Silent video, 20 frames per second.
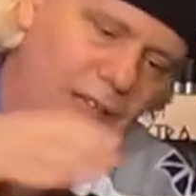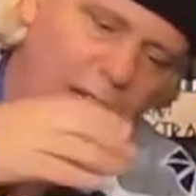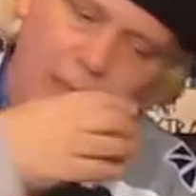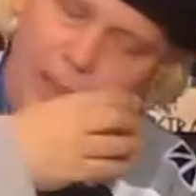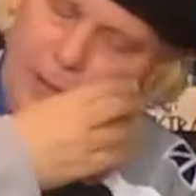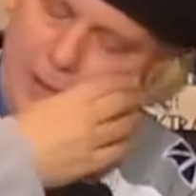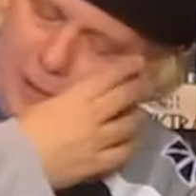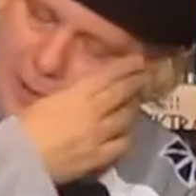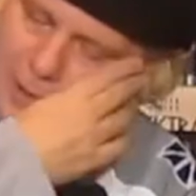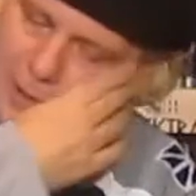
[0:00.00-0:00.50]

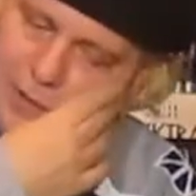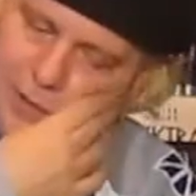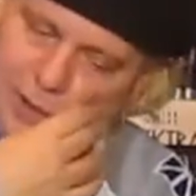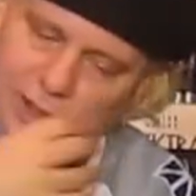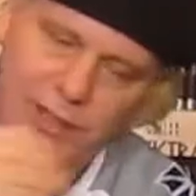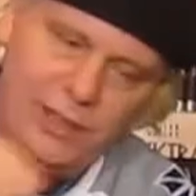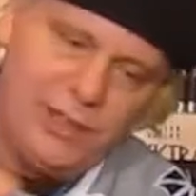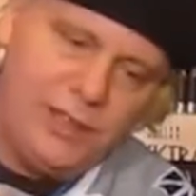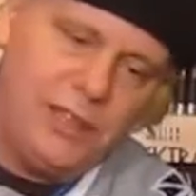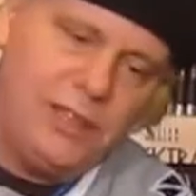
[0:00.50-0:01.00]
Also,
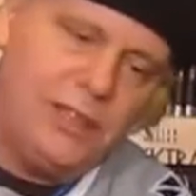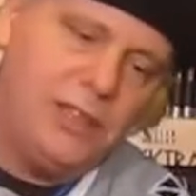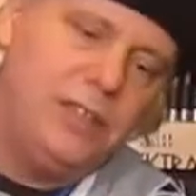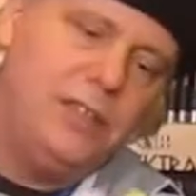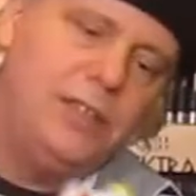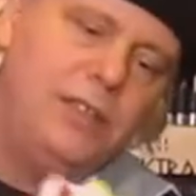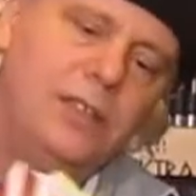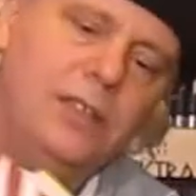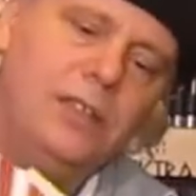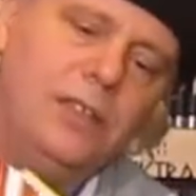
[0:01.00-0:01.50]

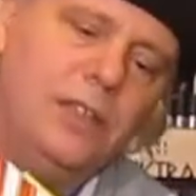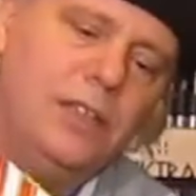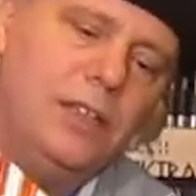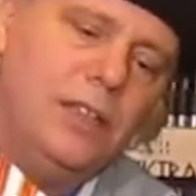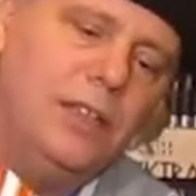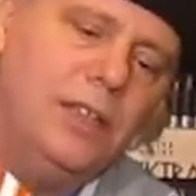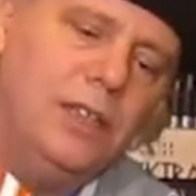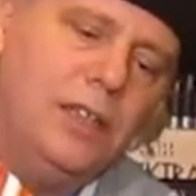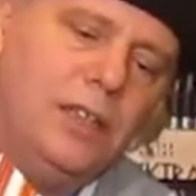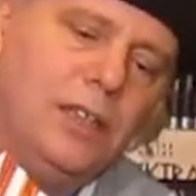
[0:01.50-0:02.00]

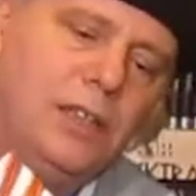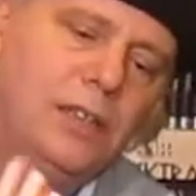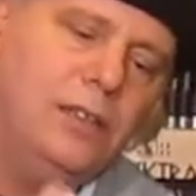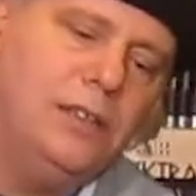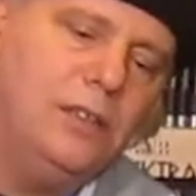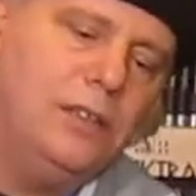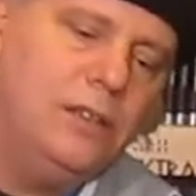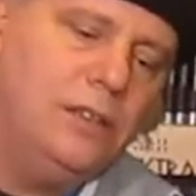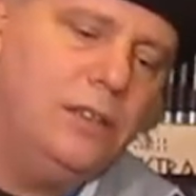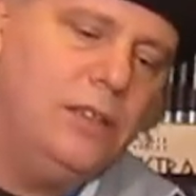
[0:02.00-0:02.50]
the
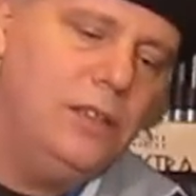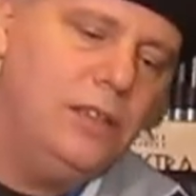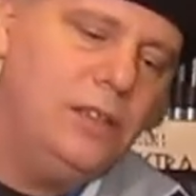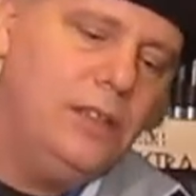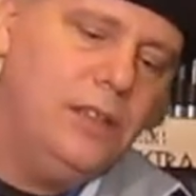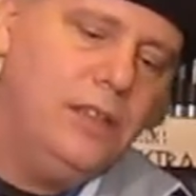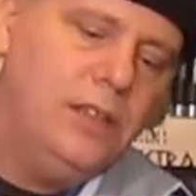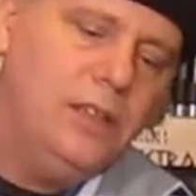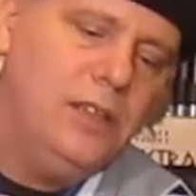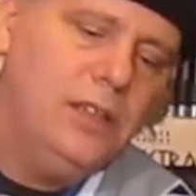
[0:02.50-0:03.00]

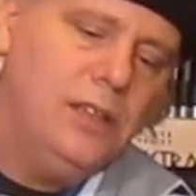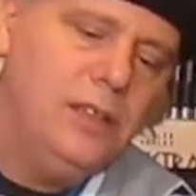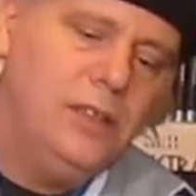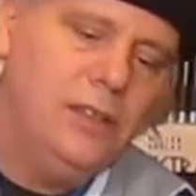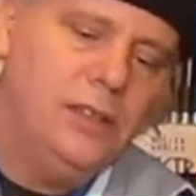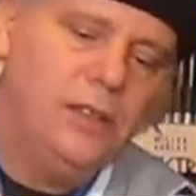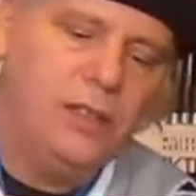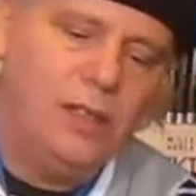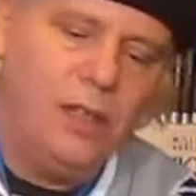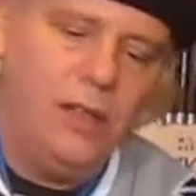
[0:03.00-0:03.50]

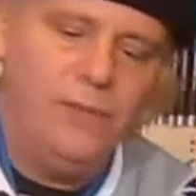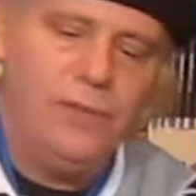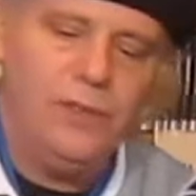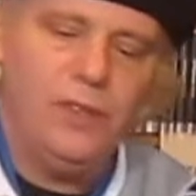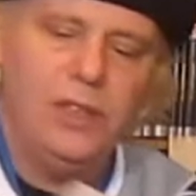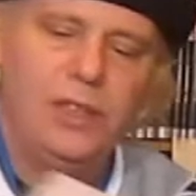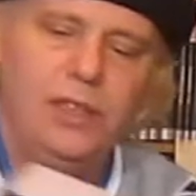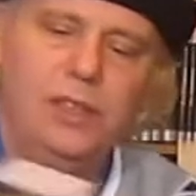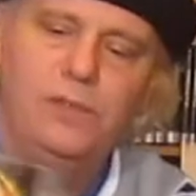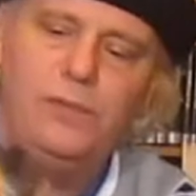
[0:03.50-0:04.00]

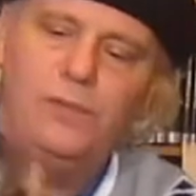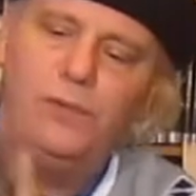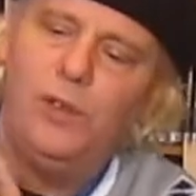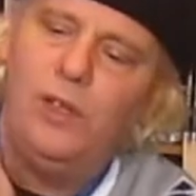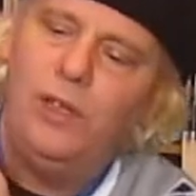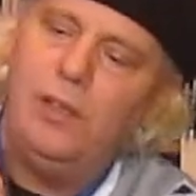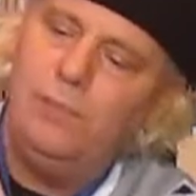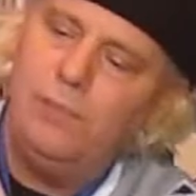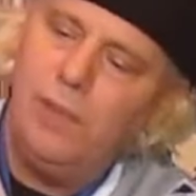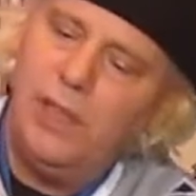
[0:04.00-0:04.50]
cover is
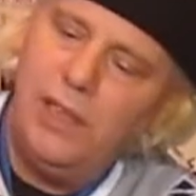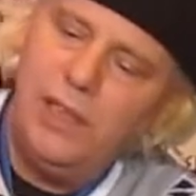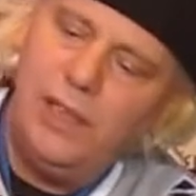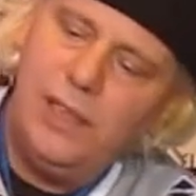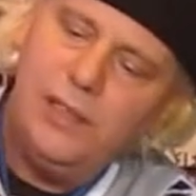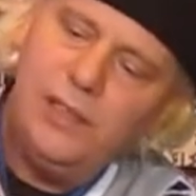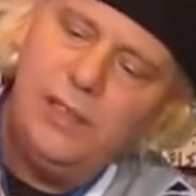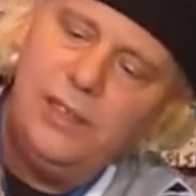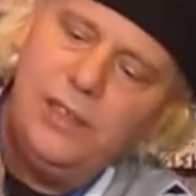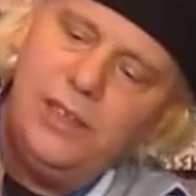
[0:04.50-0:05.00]
from
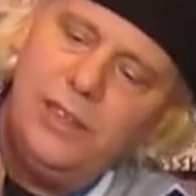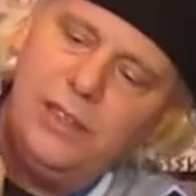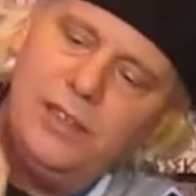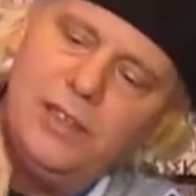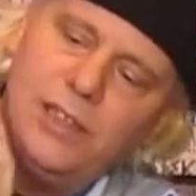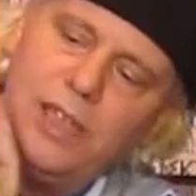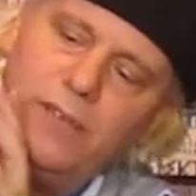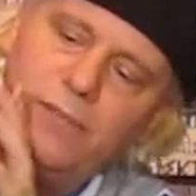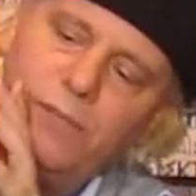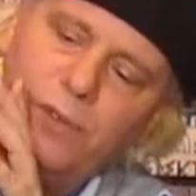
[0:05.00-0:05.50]
the
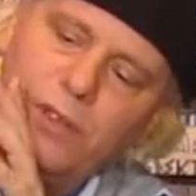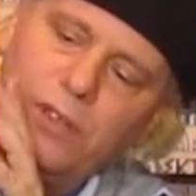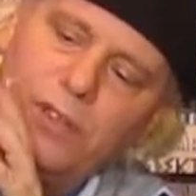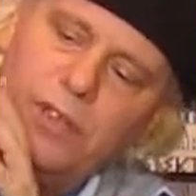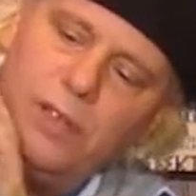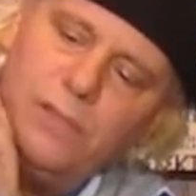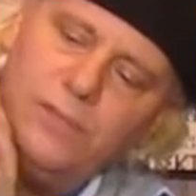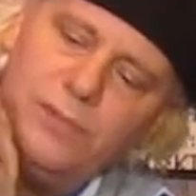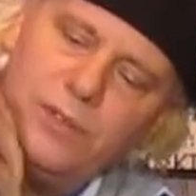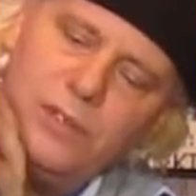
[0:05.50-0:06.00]
inside front
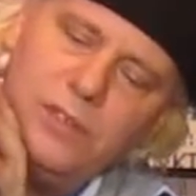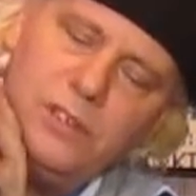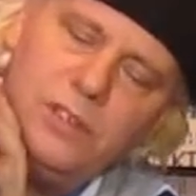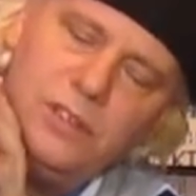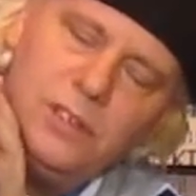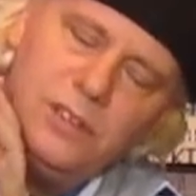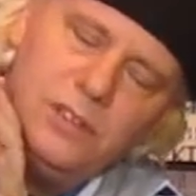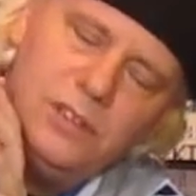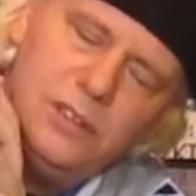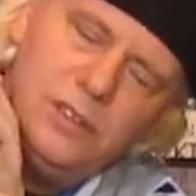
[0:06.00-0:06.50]
cover.
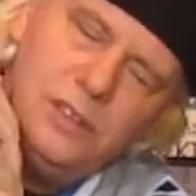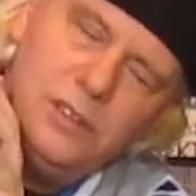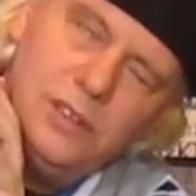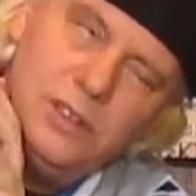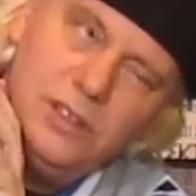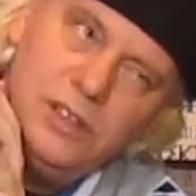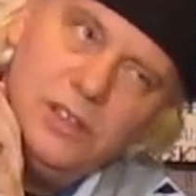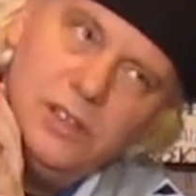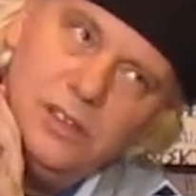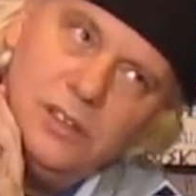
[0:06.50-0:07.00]

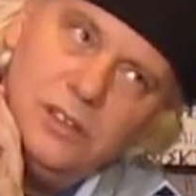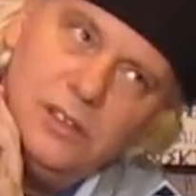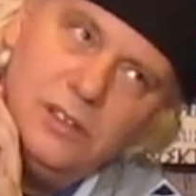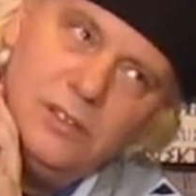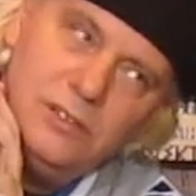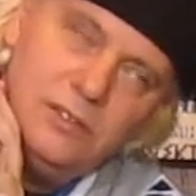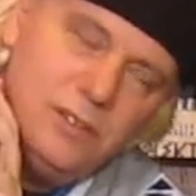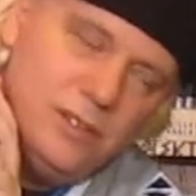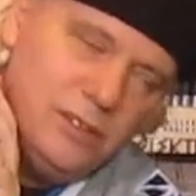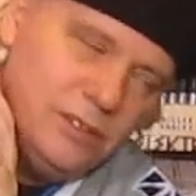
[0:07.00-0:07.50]

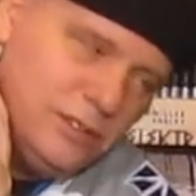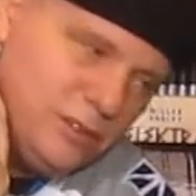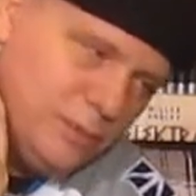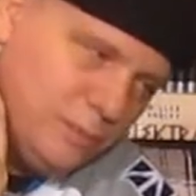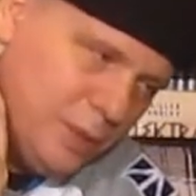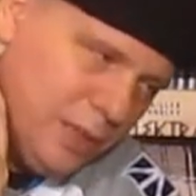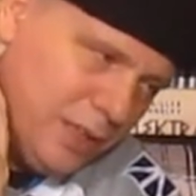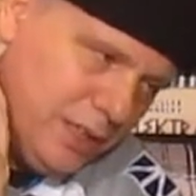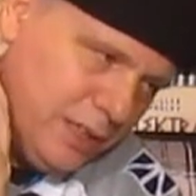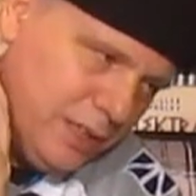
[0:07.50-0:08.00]
Well, it's
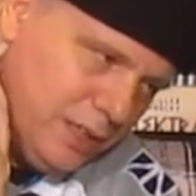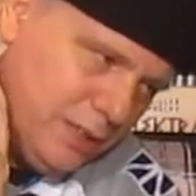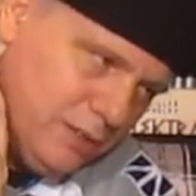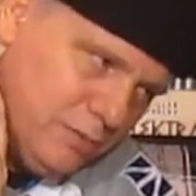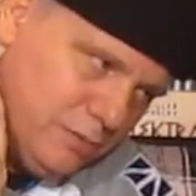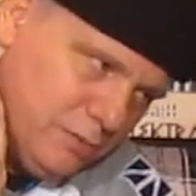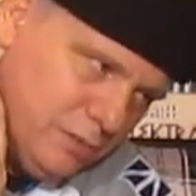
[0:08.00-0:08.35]
page